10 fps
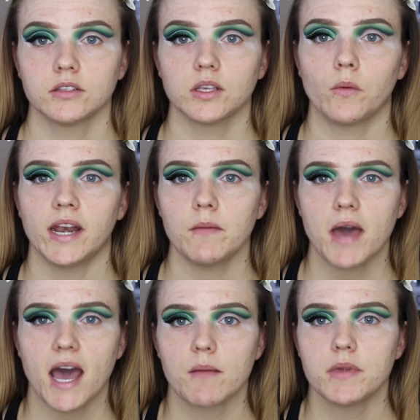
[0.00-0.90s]
So when I'm
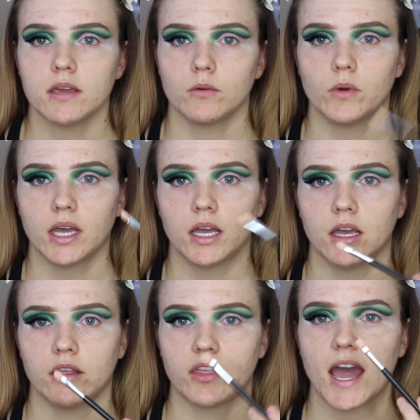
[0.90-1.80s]
happy
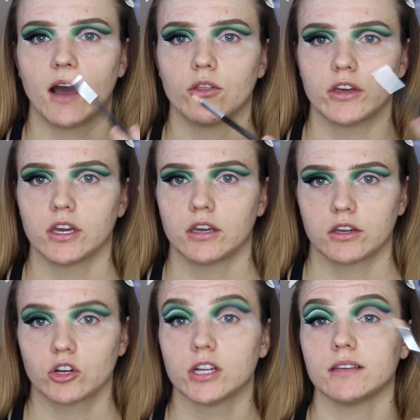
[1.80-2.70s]
with how the
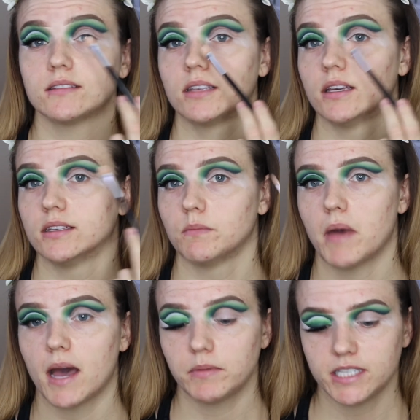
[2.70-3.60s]
crease is
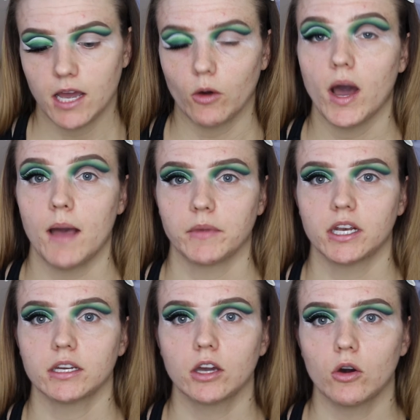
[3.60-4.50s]
mapped out, I'm
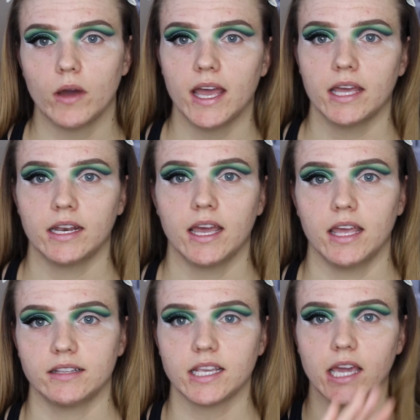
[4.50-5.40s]
gonna go in
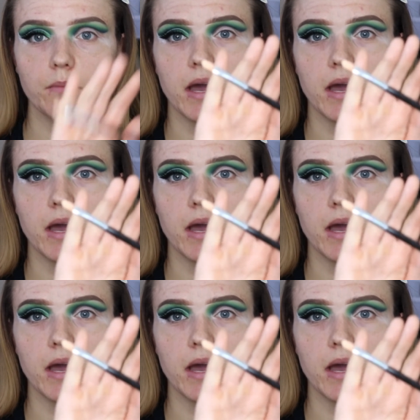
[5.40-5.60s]
and take